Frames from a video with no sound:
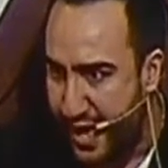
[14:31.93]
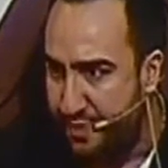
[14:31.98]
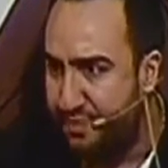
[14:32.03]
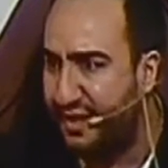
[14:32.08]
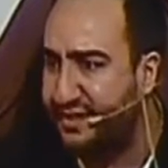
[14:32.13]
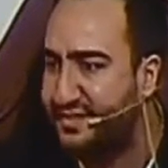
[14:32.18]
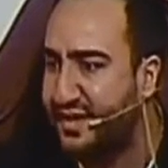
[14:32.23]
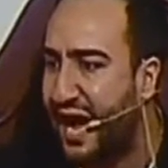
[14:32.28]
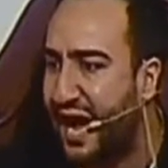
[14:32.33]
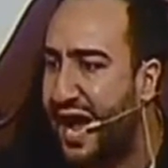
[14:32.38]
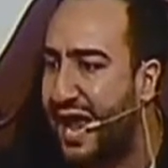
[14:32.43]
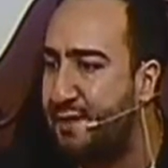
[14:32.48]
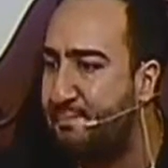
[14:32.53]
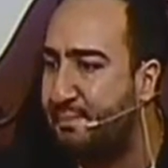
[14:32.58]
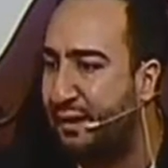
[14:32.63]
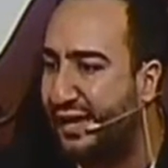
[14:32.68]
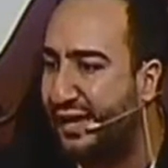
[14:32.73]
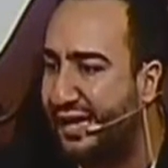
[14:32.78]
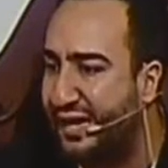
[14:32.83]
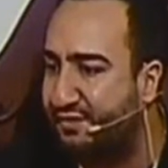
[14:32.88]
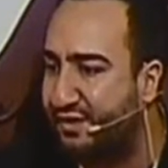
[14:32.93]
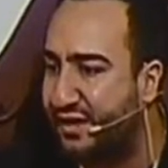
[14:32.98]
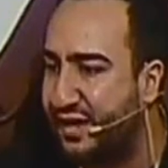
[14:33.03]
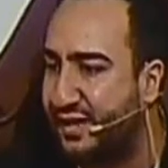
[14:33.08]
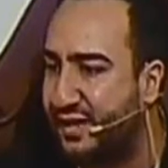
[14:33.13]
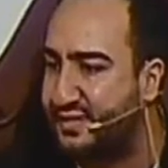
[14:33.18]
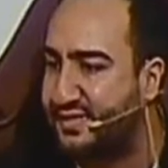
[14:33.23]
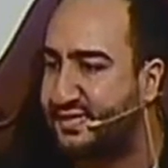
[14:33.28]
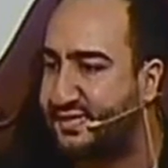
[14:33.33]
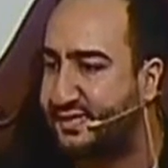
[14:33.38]
That I believe in
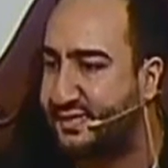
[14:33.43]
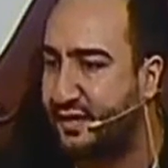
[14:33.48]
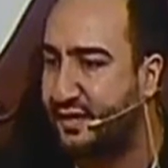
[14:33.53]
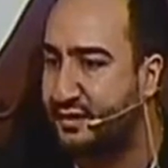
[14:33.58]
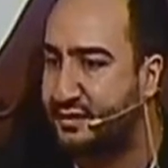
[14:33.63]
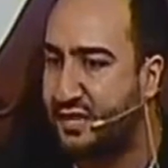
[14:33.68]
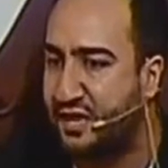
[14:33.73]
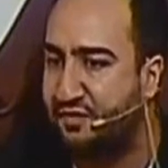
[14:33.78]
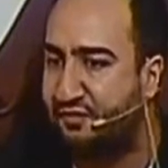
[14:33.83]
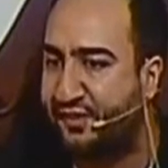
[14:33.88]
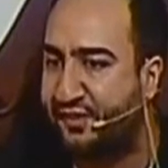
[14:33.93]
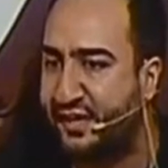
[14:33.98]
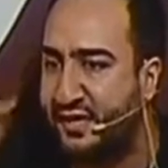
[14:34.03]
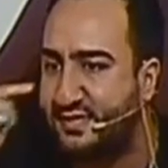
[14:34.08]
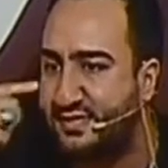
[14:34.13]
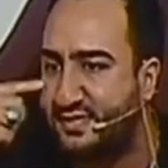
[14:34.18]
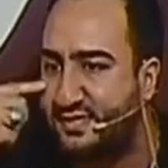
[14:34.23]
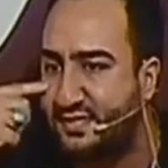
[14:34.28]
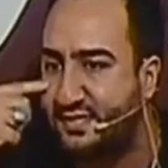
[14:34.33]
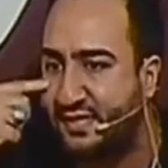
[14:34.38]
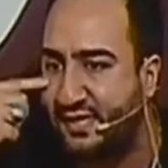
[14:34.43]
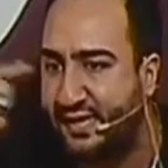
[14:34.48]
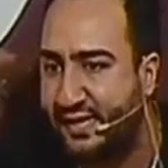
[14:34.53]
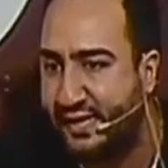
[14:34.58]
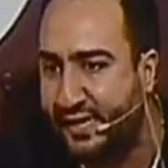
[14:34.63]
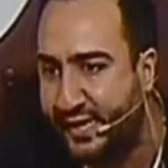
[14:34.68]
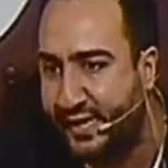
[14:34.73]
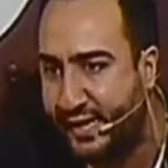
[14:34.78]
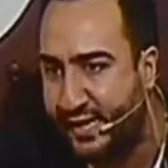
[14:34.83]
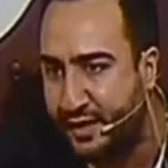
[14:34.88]
an existent, if He is
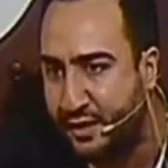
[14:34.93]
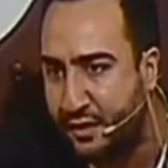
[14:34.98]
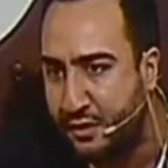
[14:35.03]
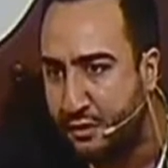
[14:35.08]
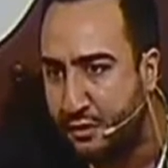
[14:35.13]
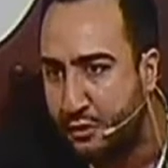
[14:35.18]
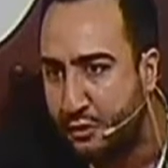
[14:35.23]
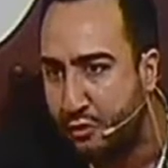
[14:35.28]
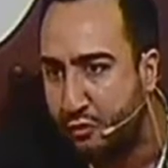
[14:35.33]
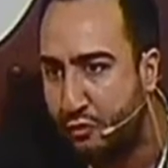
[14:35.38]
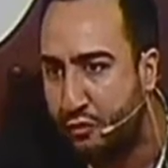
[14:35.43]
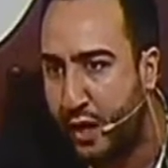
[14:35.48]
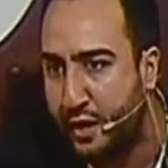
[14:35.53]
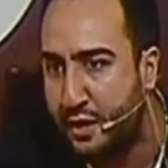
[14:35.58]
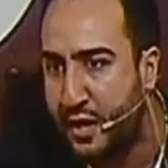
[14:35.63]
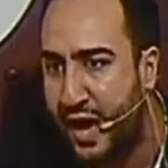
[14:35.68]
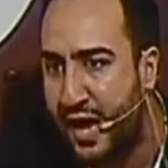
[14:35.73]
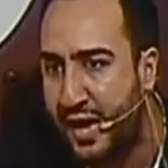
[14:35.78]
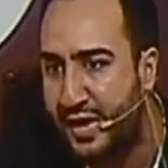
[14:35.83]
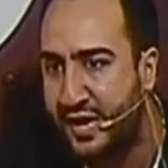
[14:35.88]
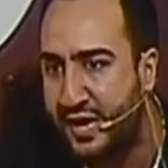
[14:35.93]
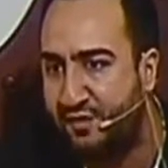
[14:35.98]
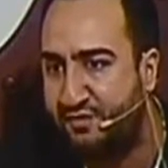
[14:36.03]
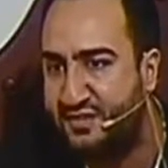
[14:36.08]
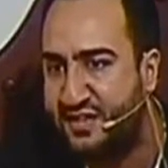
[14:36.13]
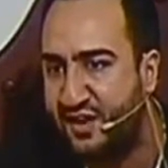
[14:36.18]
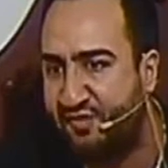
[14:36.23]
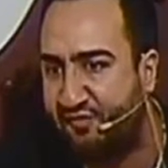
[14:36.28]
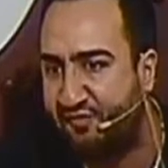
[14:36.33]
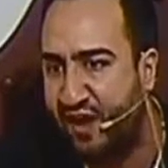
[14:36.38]
seen, then I
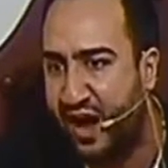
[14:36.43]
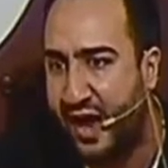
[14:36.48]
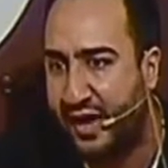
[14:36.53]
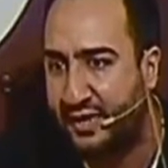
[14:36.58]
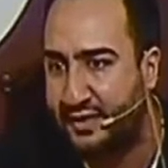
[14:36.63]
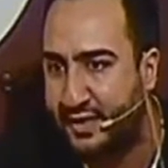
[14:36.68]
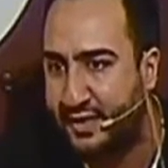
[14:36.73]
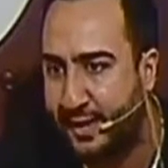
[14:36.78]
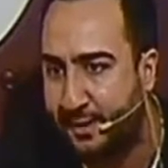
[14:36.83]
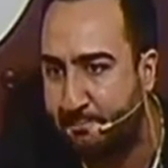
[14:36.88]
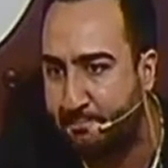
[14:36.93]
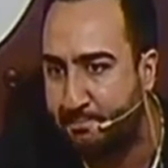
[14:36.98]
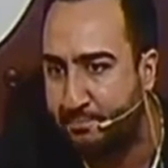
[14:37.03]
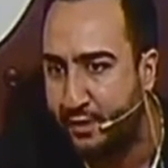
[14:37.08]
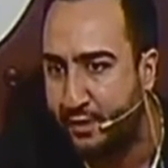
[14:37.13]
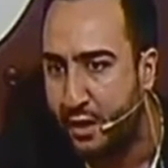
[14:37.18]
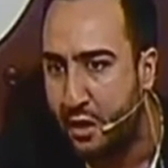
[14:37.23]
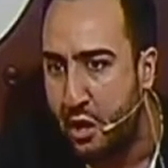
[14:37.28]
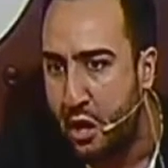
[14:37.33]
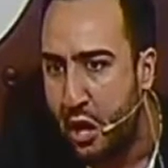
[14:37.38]
have defined Him.